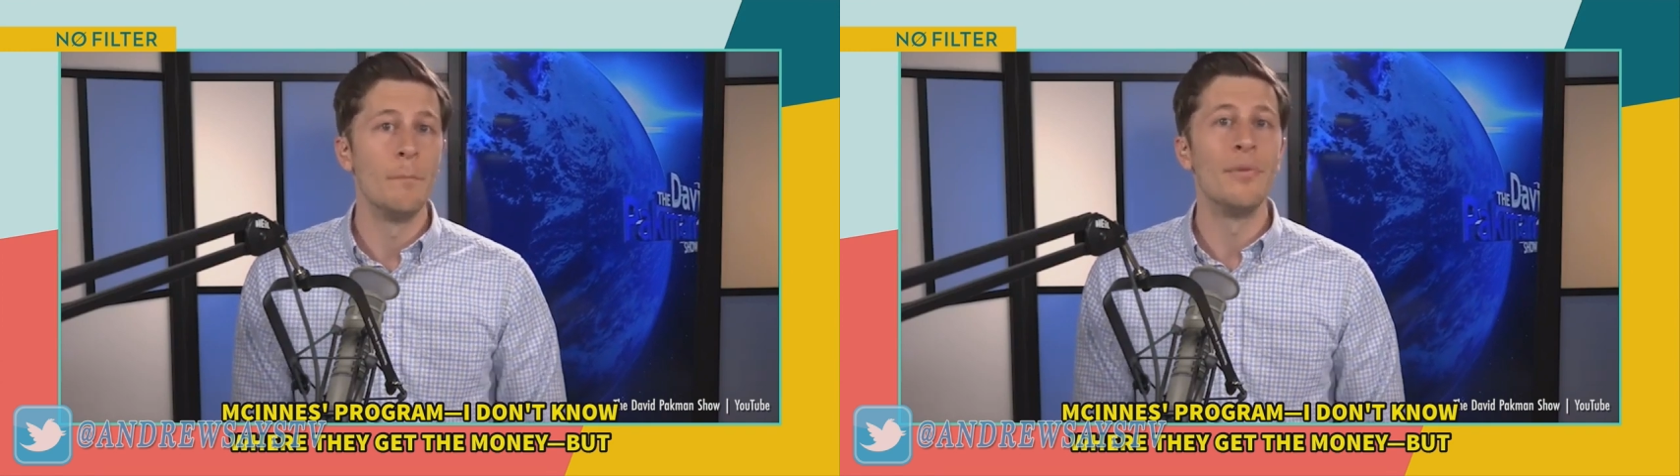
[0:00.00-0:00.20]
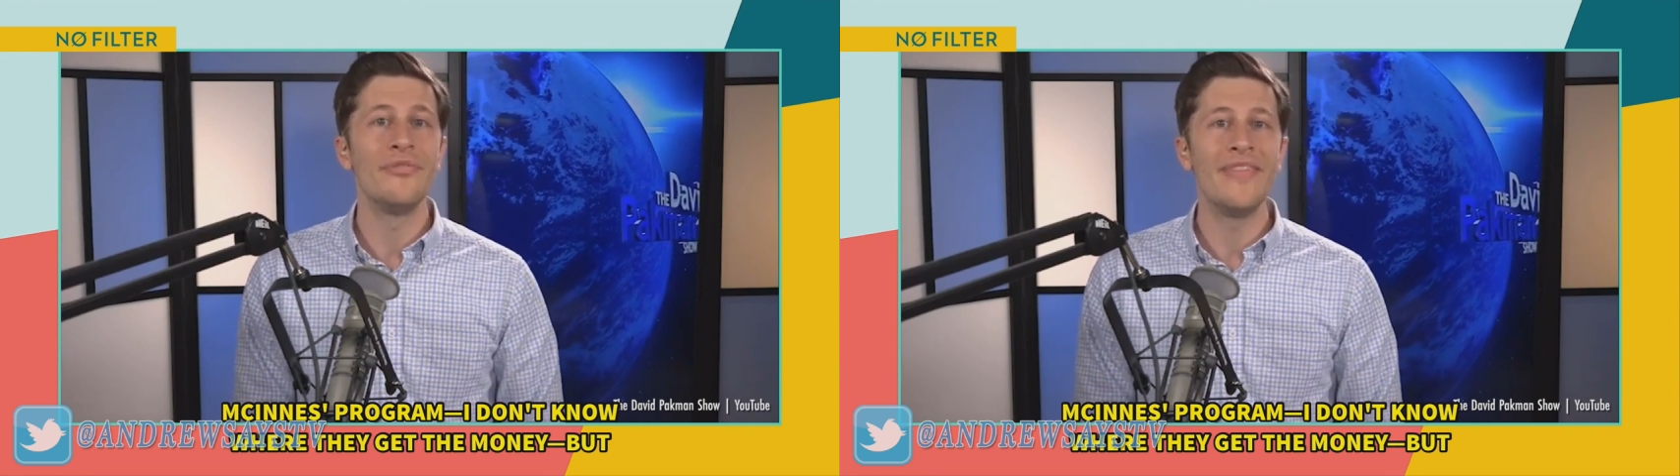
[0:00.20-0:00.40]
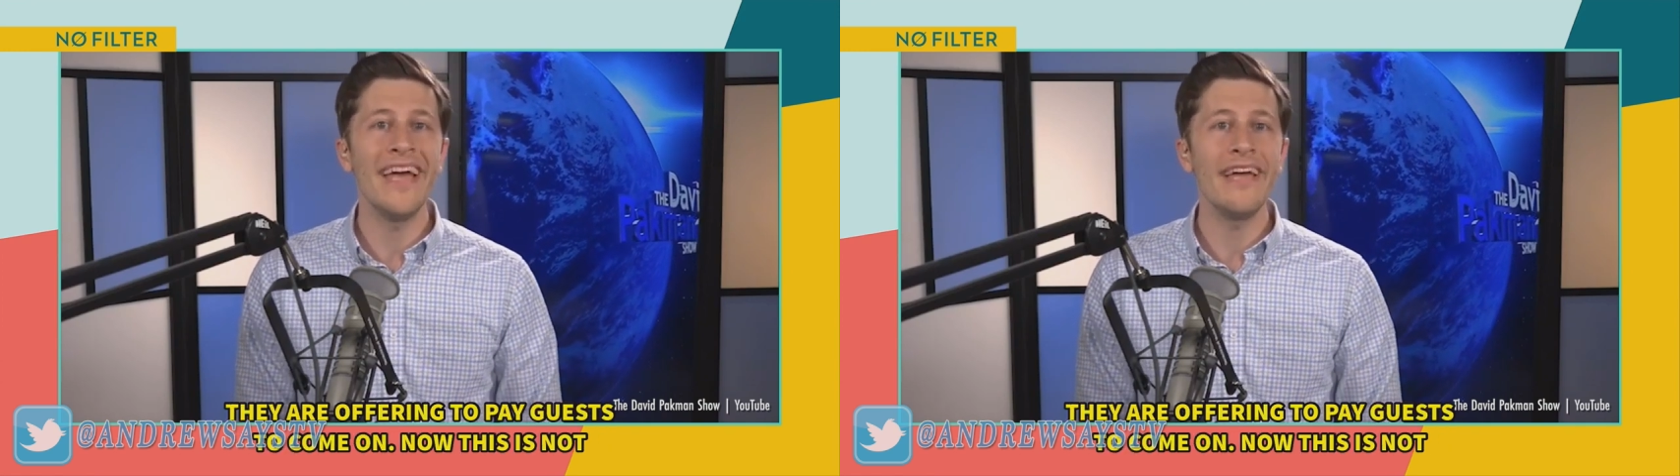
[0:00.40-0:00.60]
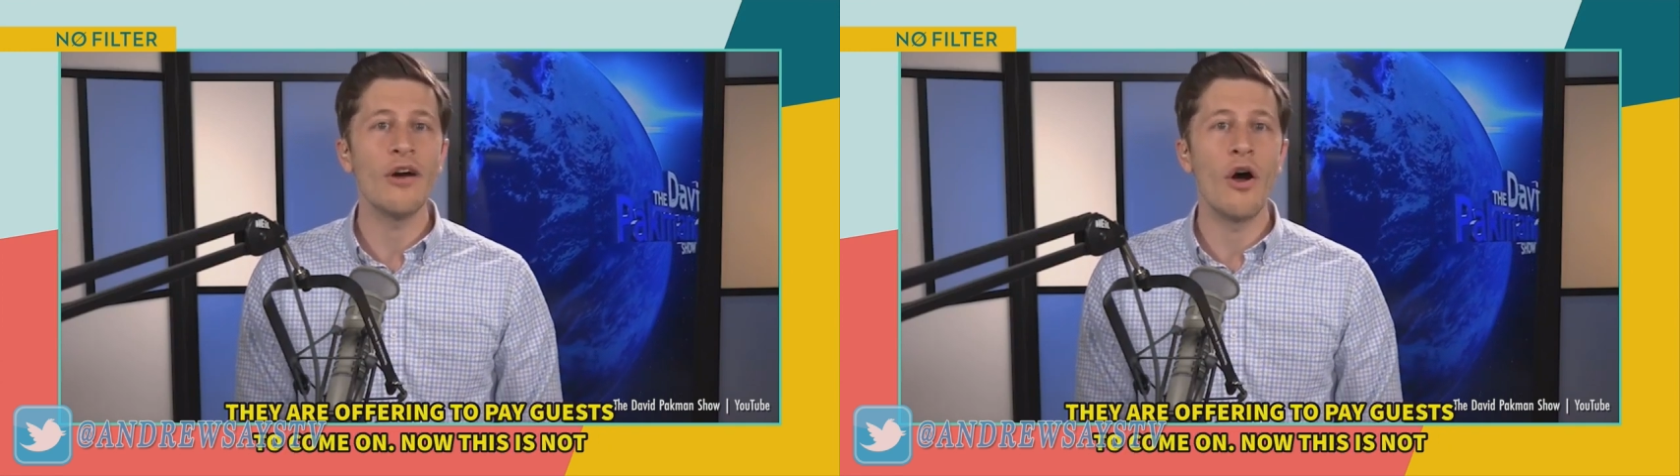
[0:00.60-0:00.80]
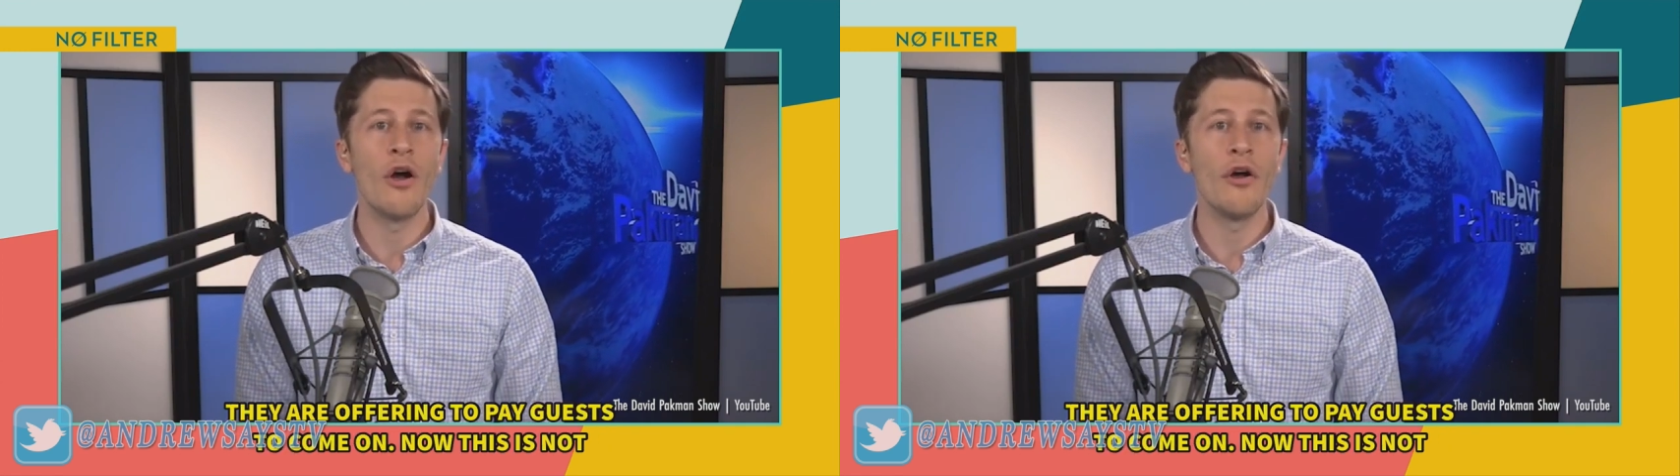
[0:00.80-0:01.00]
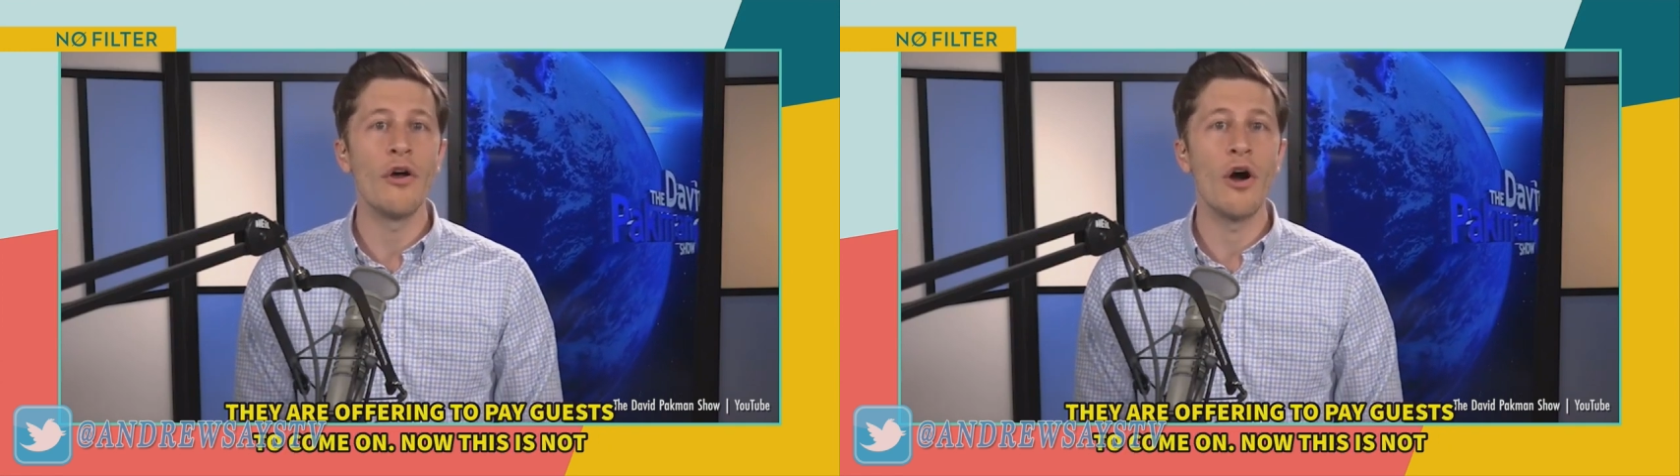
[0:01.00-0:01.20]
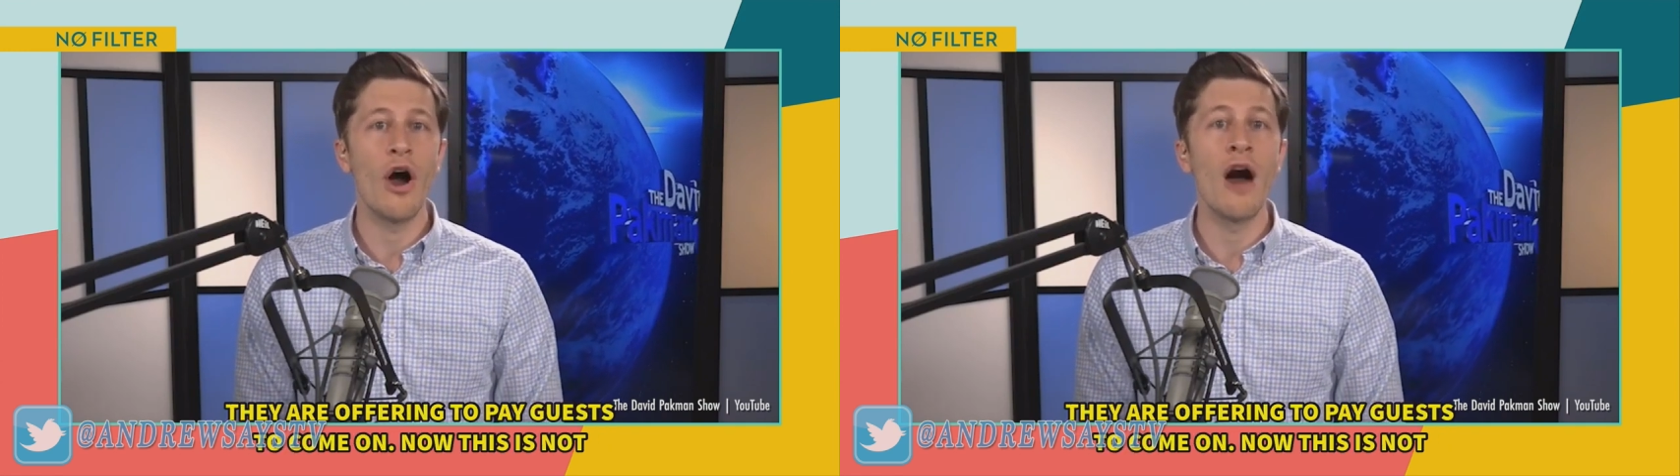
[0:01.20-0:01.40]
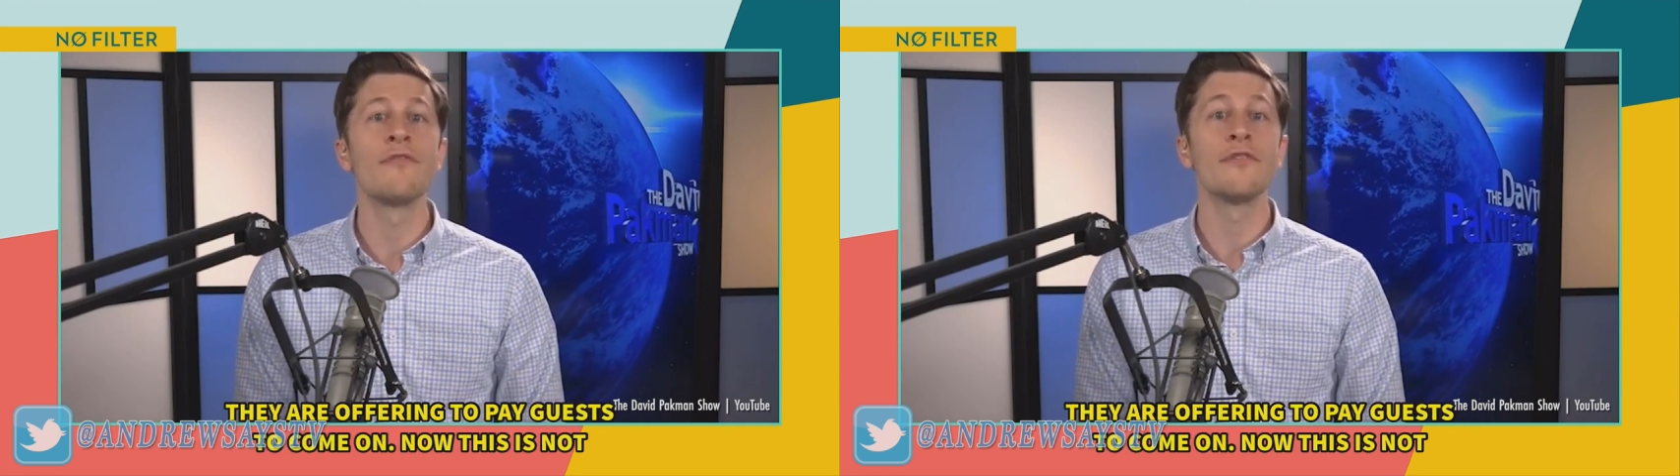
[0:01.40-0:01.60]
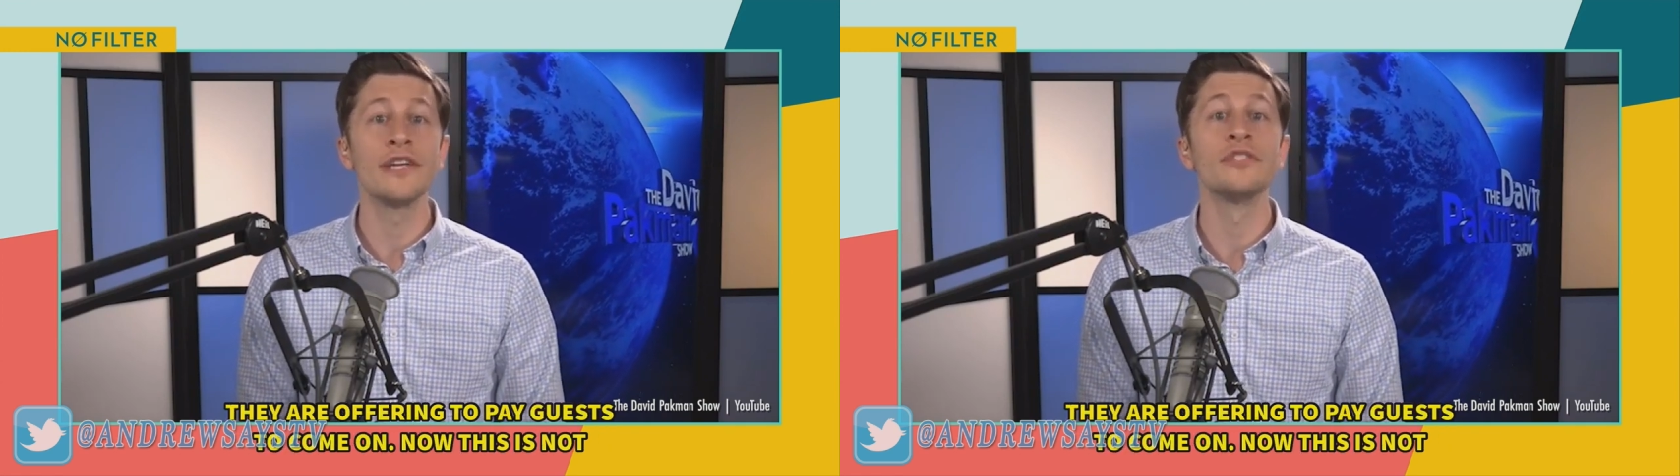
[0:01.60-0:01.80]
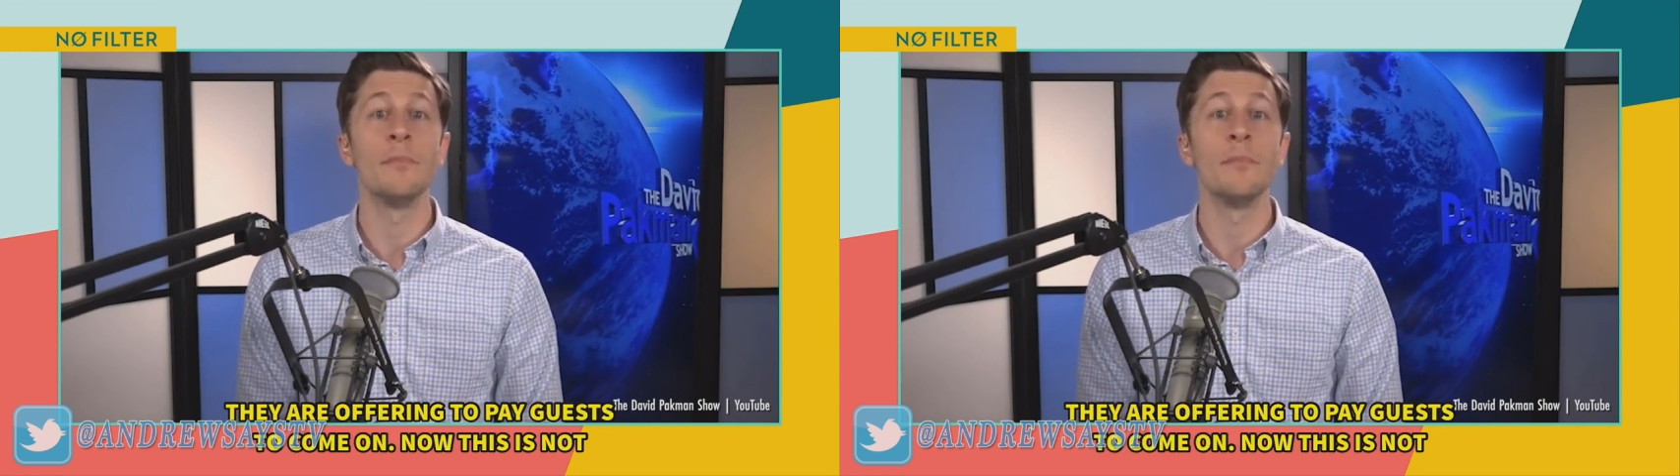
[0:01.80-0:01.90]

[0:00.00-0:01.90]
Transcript: but they are offering